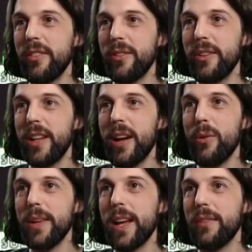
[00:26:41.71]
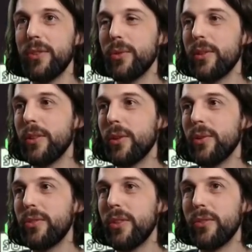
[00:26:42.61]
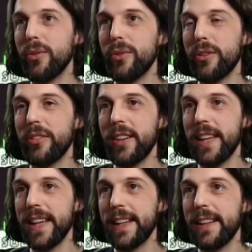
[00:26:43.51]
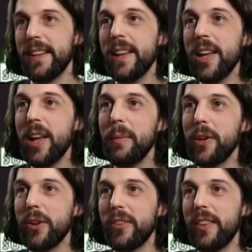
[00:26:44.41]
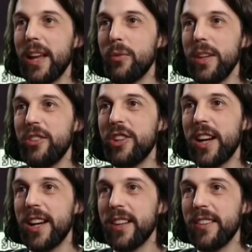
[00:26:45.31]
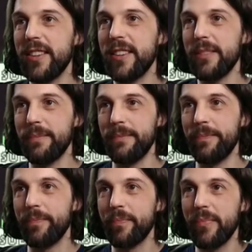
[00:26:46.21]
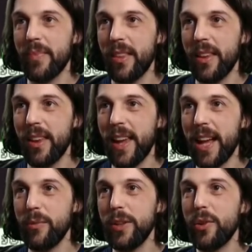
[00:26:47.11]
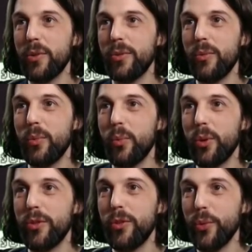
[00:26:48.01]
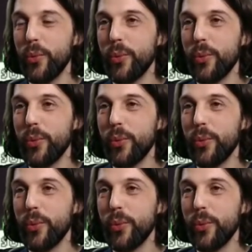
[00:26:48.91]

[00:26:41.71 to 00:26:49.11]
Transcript: So now we have to close the doors again, because they reached us, and we don't want to